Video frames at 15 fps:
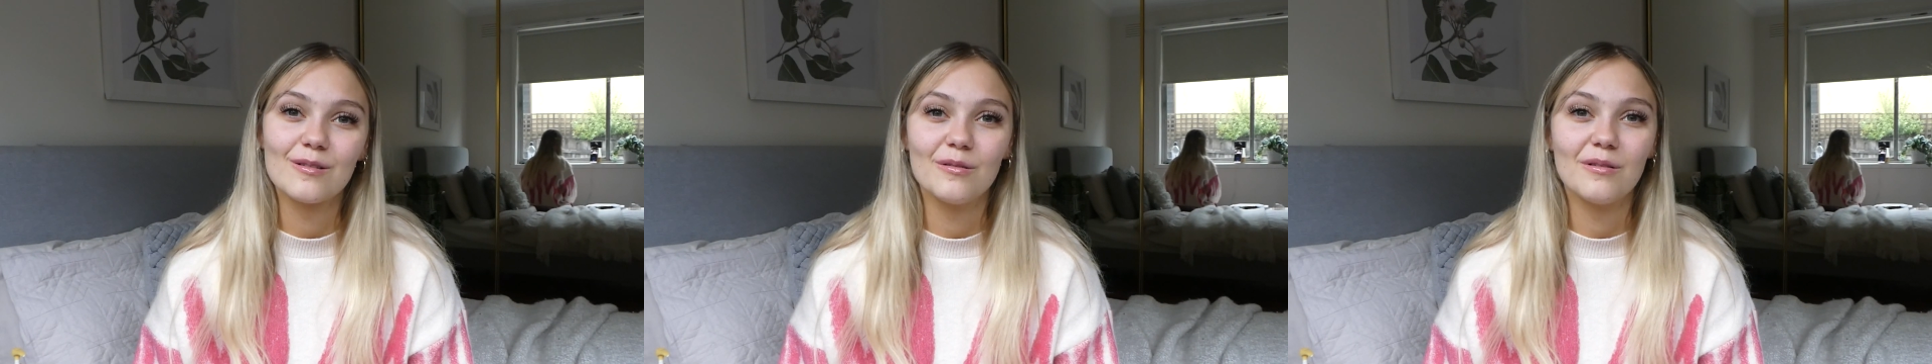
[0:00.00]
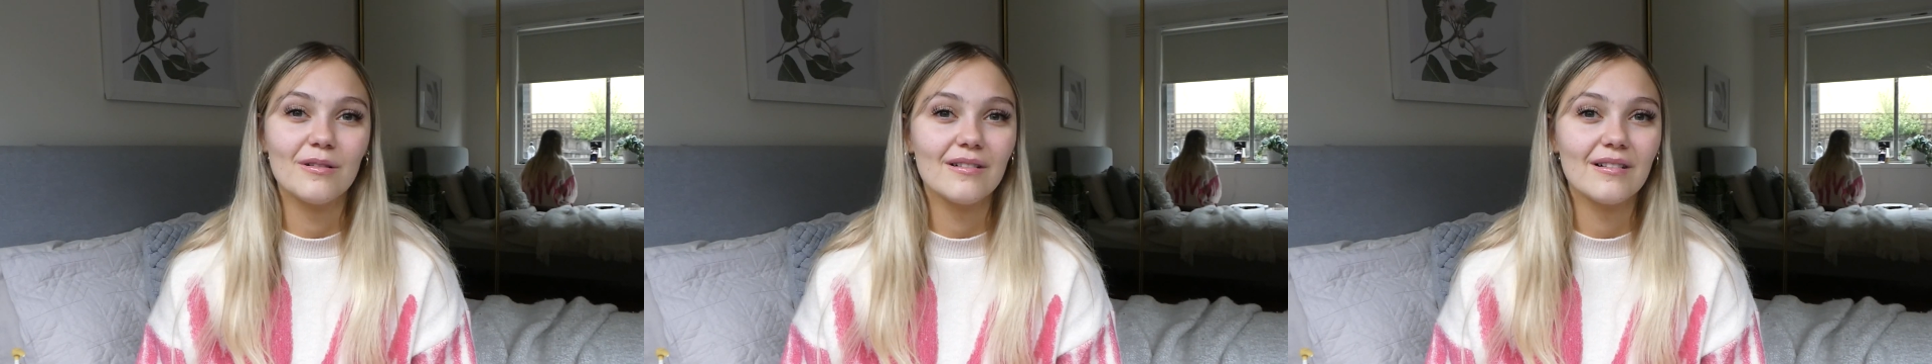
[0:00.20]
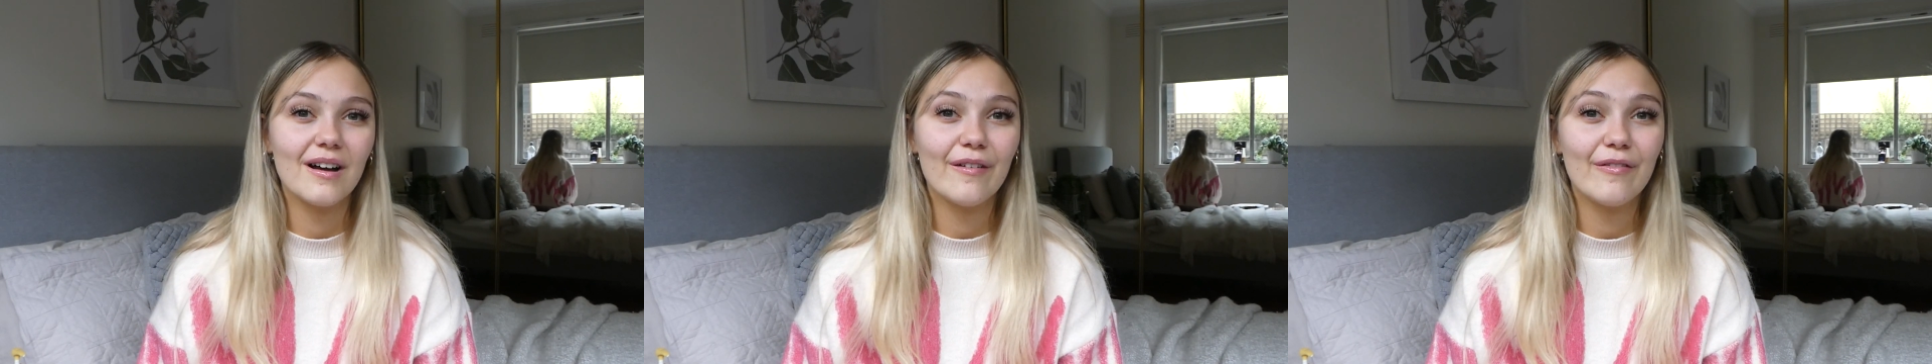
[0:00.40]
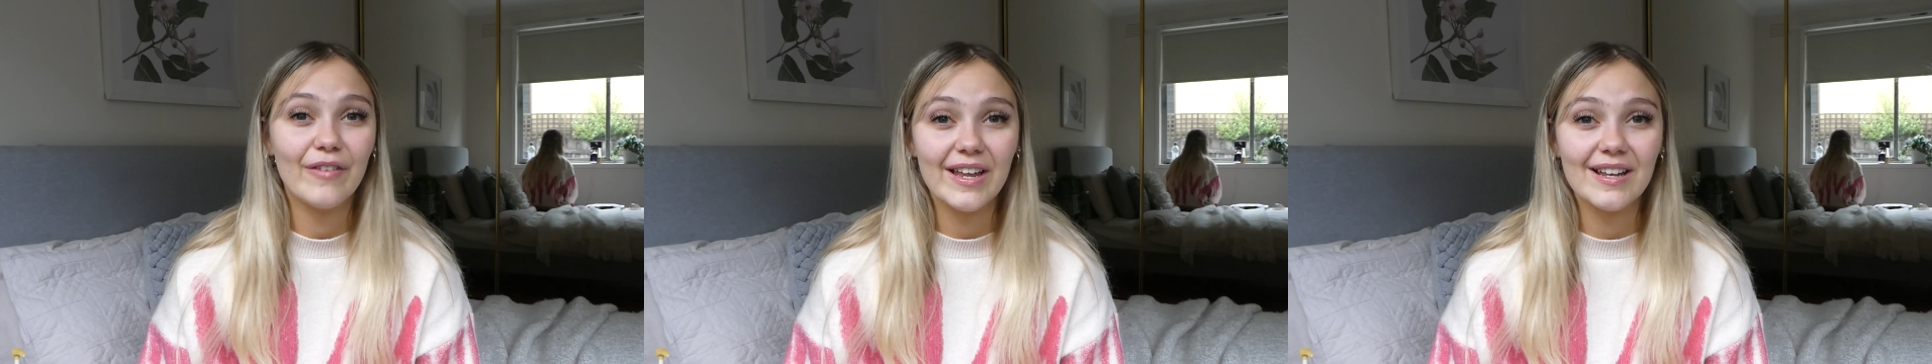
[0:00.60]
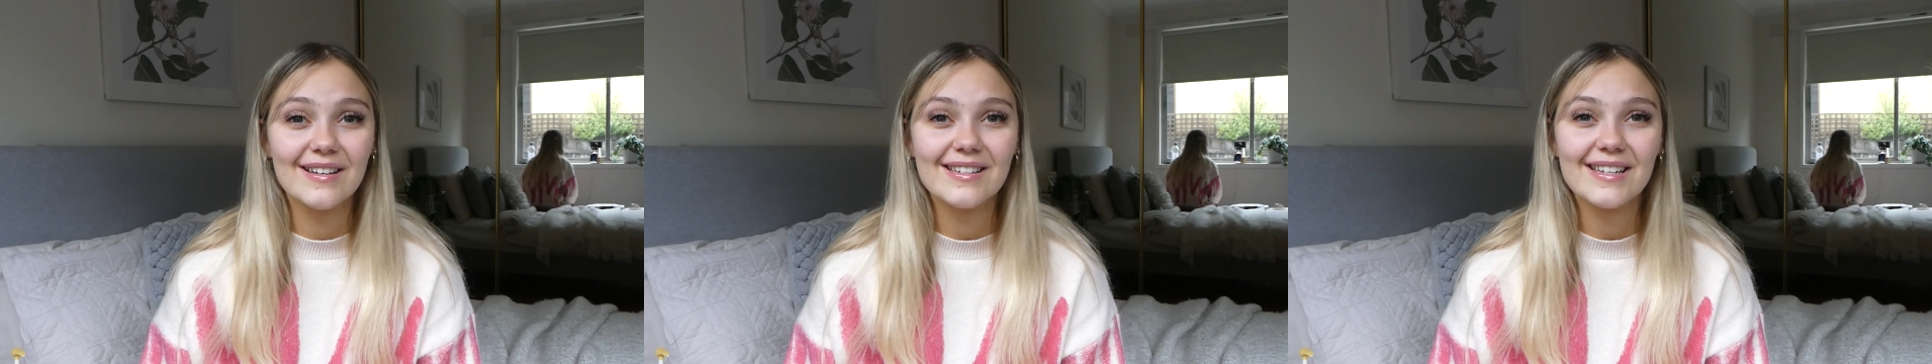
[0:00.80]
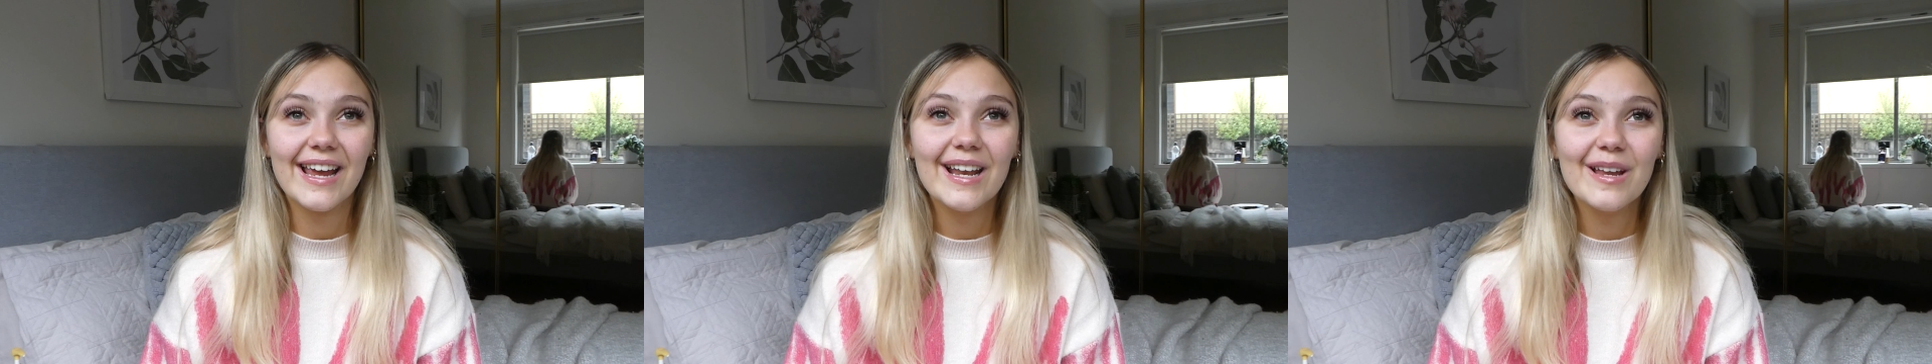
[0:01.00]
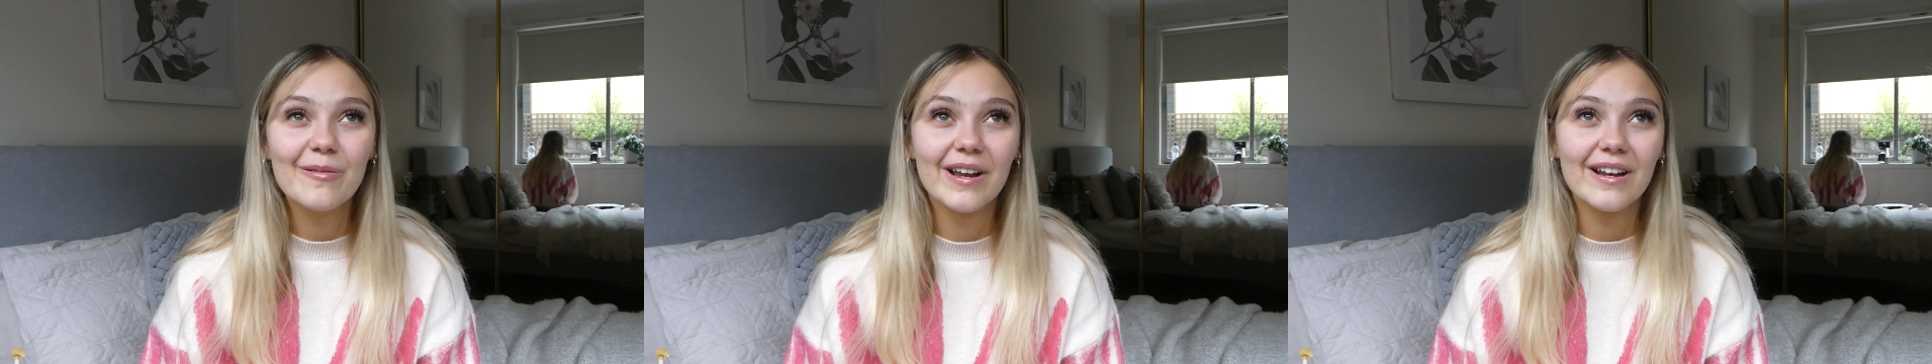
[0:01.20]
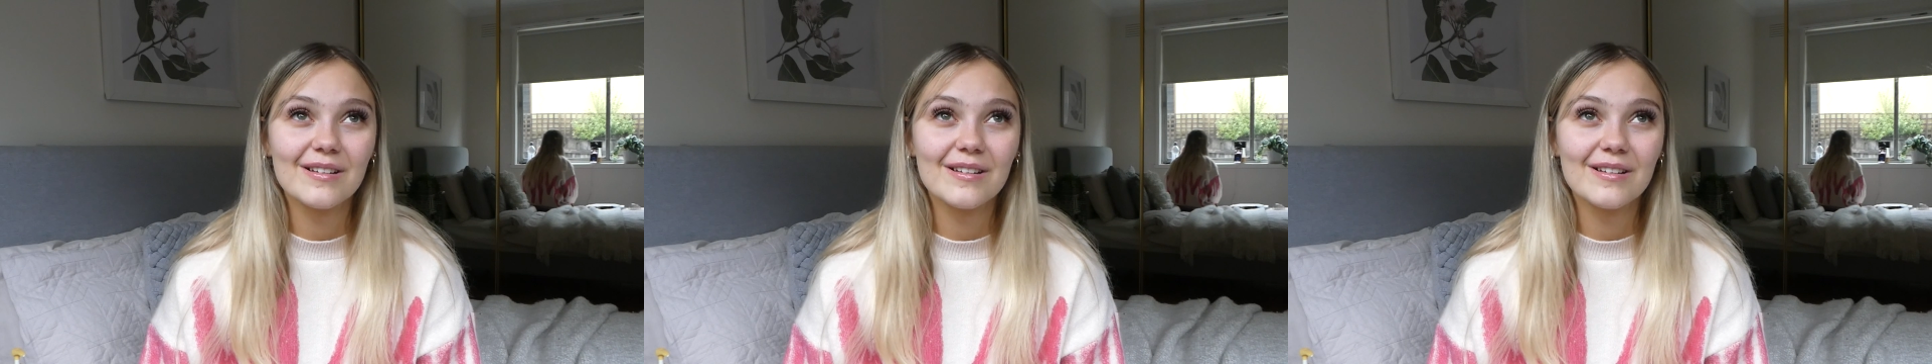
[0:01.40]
or offend anyone,